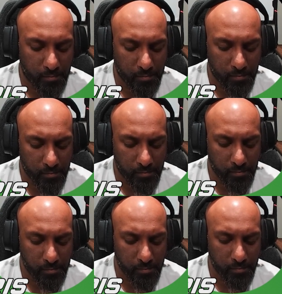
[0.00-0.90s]

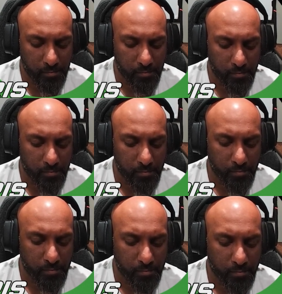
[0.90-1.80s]

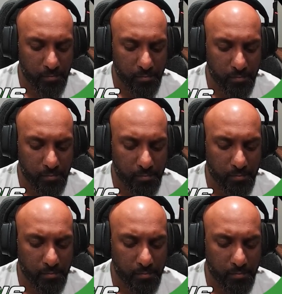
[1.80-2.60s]
The person shown says nothing.